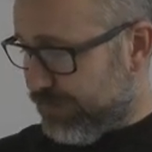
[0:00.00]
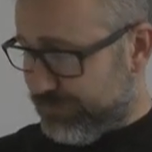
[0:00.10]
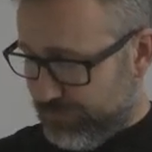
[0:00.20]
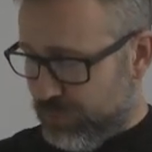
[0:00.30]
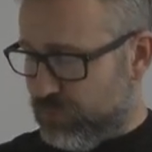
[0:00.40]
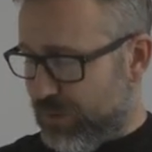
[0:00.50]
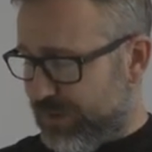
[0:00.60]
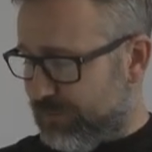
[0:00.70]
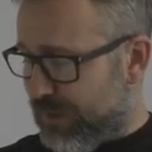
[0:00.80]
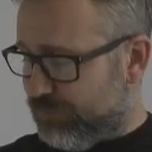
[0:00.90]
So, when
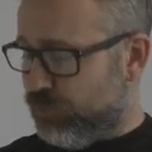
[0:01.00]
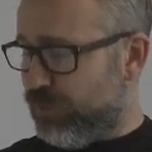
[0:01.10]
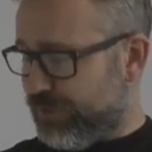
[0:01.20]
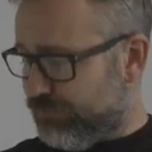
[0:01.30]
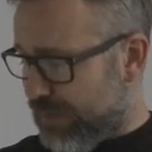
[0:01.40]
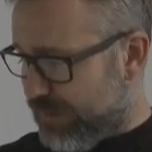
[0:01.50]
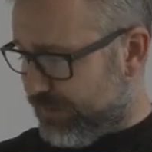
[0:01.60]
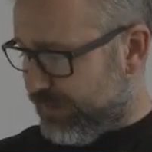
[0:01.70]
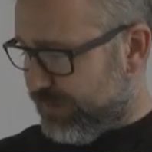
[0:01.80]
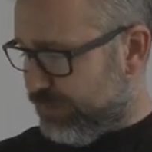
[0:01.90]
he met Water Rat,
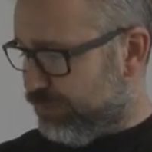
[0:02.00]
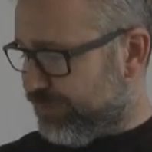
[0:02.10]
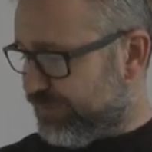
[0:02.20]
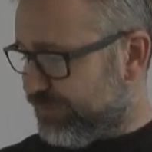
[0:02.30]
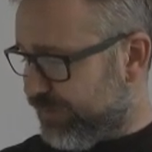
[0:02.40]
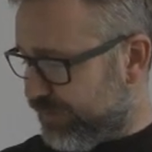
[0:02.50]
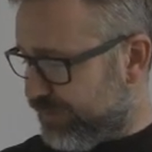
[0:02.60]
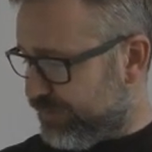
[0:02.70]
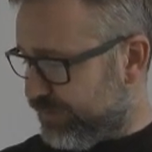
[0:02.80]
he was excited